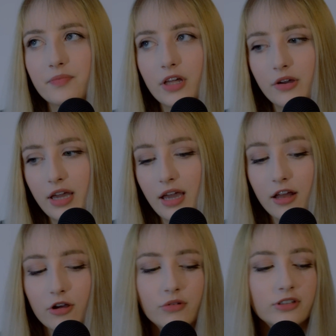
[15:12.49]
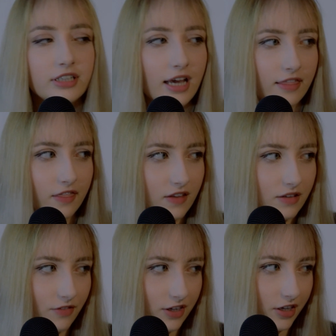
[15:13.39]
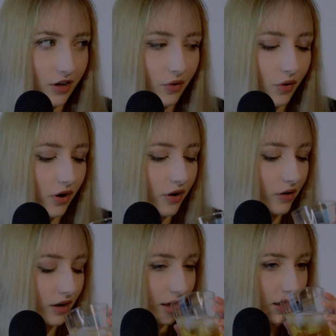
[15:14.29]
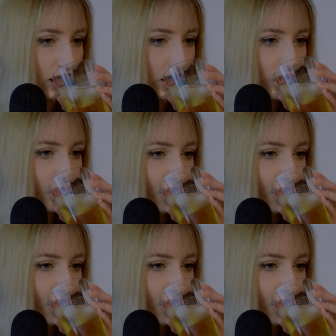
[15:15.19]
Okay, I don't want to end this video on a